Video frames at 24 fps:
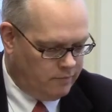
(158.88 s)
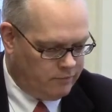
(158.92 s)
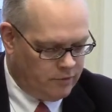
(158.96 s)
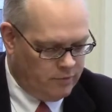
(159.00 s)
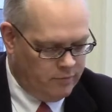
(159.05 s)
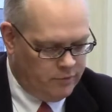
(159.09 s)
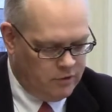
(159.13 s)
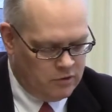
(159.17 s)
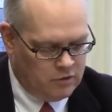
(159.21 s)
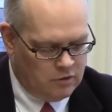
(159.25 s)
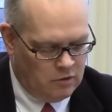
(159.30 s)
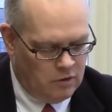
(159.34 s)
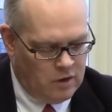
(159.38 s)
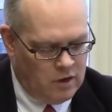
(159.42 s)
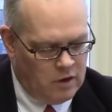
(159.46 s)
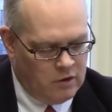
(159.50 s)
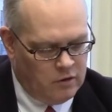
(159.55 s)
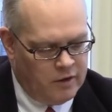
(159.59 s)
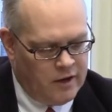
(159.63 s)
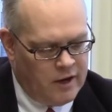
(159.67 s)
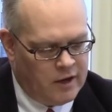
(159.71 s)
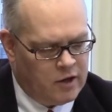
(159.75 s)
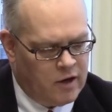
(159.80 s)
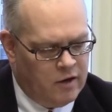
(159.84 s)
from this law,
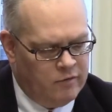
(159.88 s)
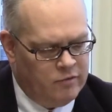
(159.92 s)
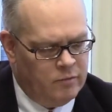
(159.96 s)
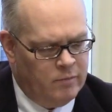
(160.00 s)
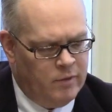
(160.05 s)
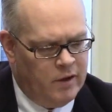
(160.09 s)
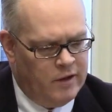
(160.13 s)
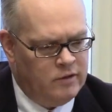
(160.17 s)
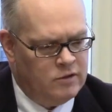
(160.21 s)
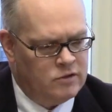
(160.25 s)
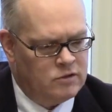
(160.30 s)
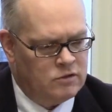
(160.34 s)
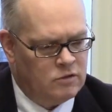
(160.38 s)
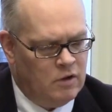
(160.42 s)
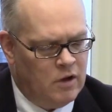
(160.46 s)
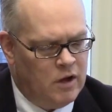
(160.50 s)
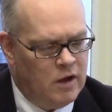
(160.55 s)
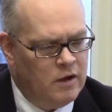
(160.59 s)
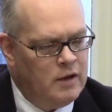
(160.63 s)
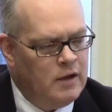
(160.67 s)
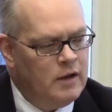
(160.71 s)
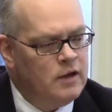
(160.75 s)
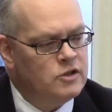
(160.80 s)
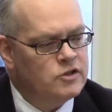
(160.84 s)
or not covered by this law.